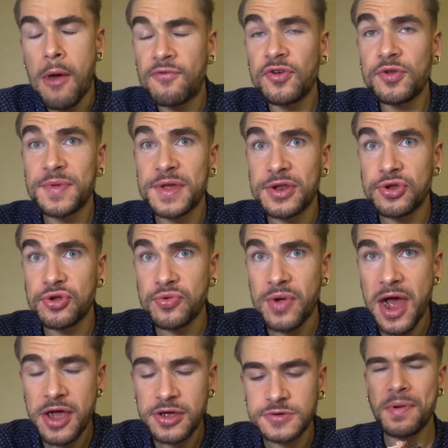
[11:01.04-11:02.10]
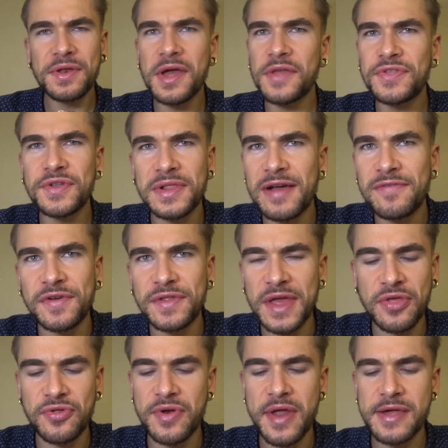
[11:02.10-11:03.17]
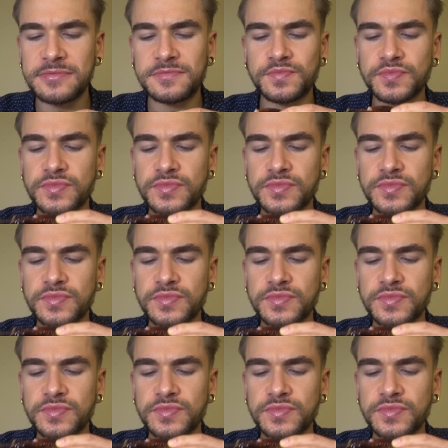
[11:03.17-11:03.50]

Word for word: For it to be a new rack, but not the level of the other night.